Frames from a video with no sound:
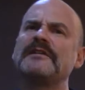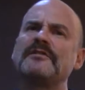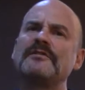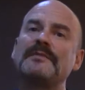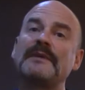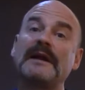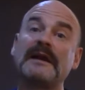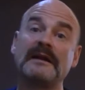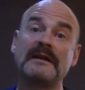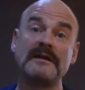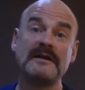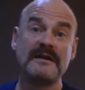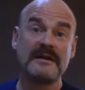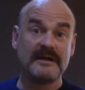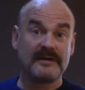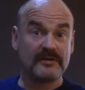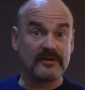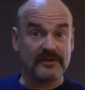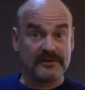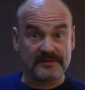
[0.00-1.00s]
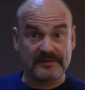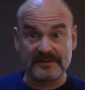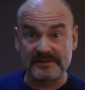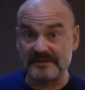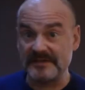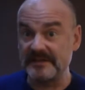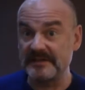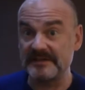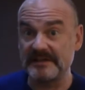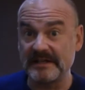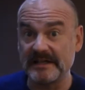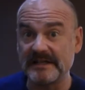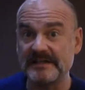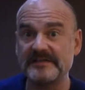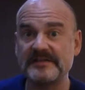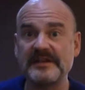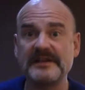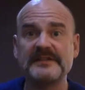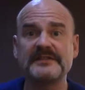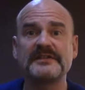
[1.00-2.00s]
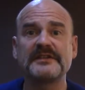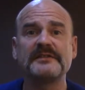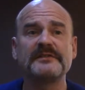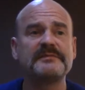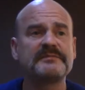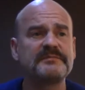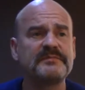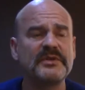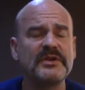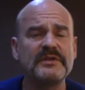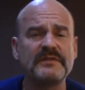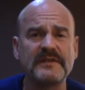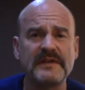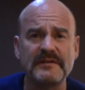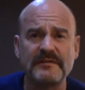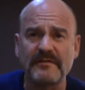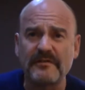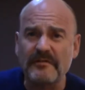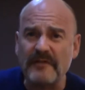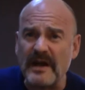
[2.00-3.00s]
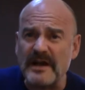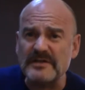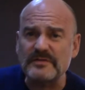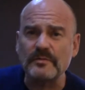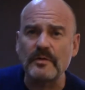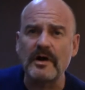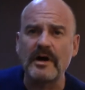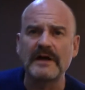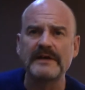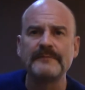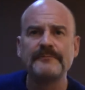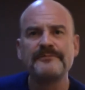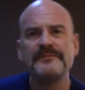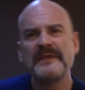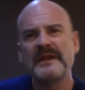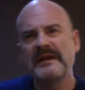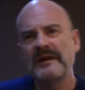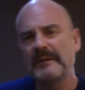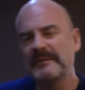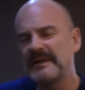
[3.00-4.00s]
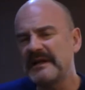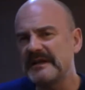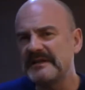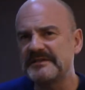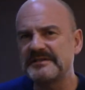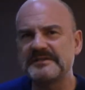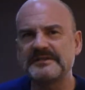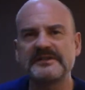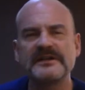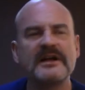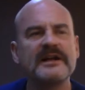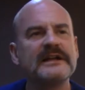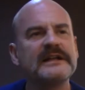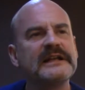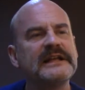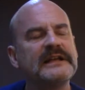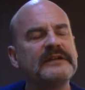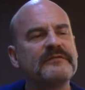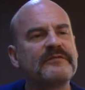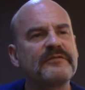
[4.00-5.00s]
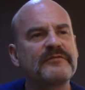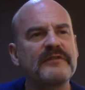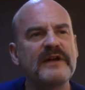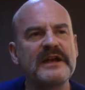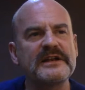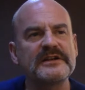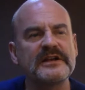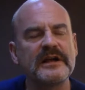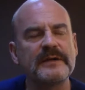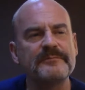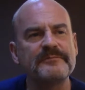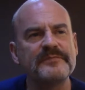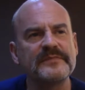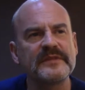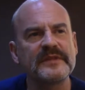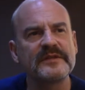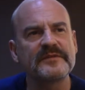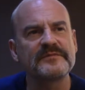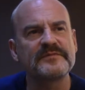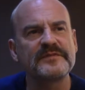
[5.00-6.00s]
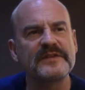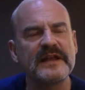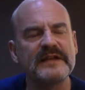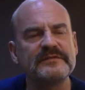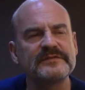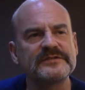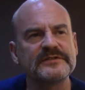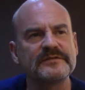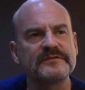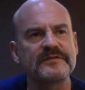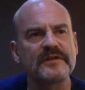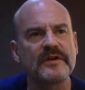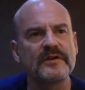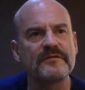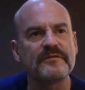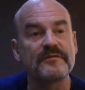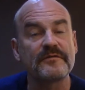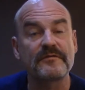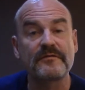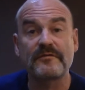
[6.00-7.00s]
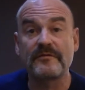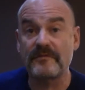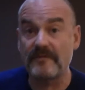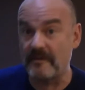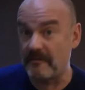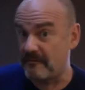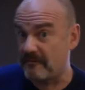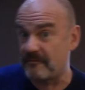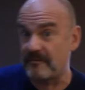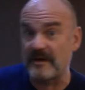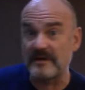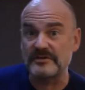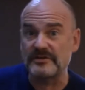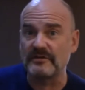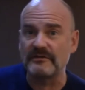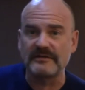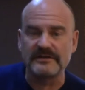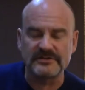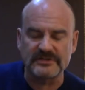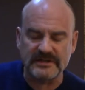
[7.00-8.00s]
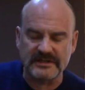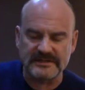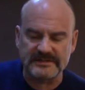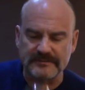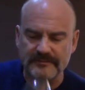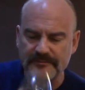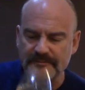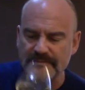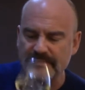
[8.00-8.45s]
on the palate, lots of acidity. It's a beautifully fresh wine. I'm getting slightly fresh flavours of fresh oranges.